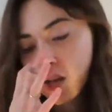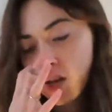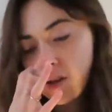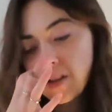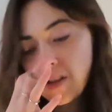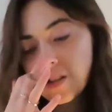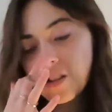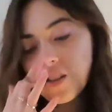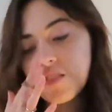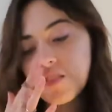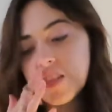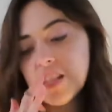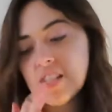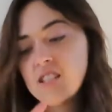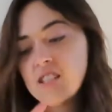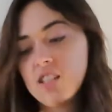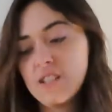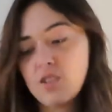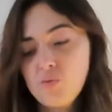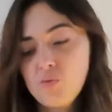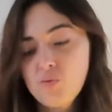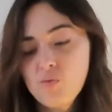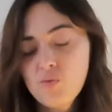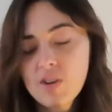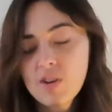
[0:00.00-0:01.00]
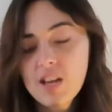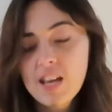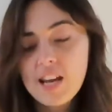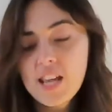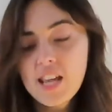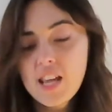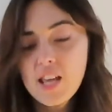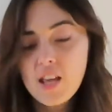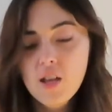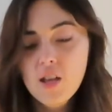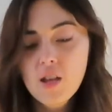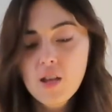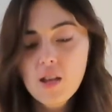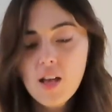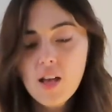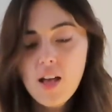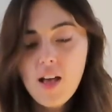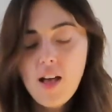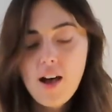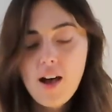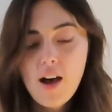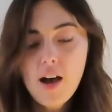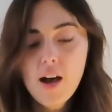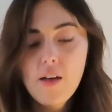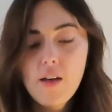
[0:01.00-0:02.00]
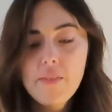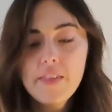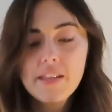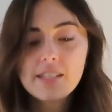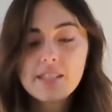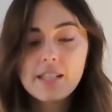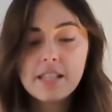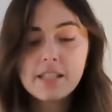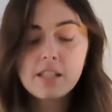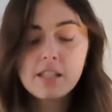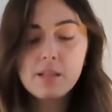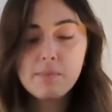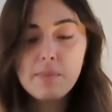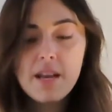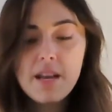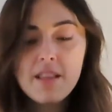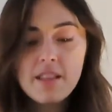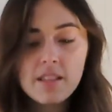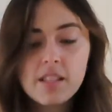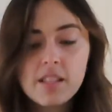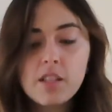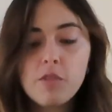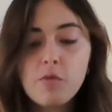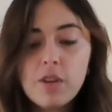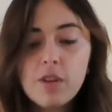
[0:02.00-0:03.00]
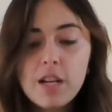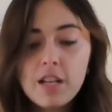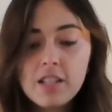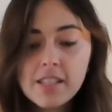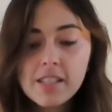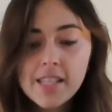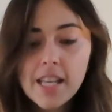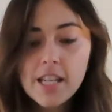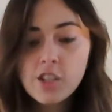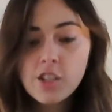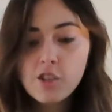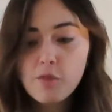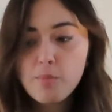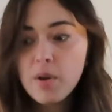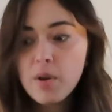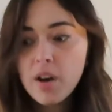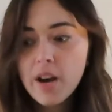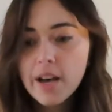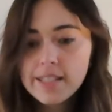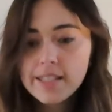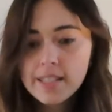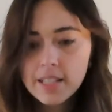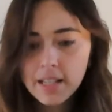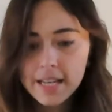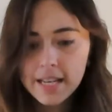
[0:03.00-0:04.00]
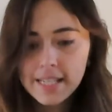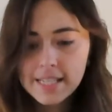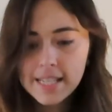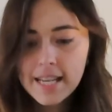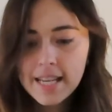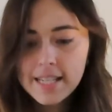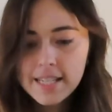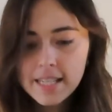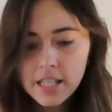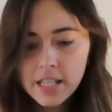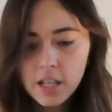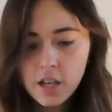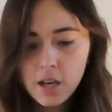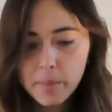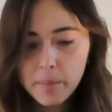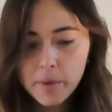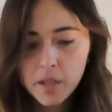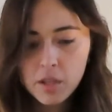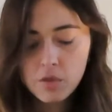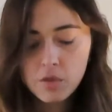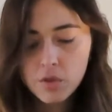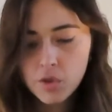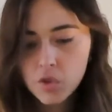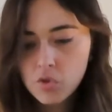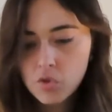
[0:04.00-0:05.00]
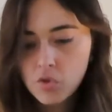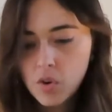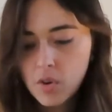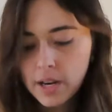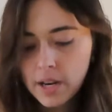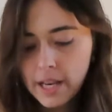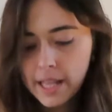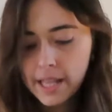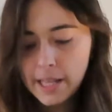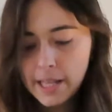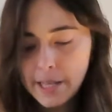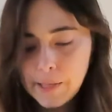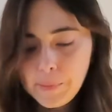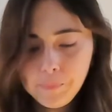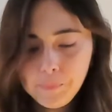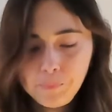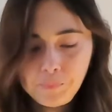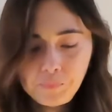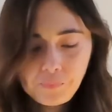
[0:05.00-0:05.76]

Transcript: you know, this is really, this says to me, there's a real sense of personal identity coming through strongly here.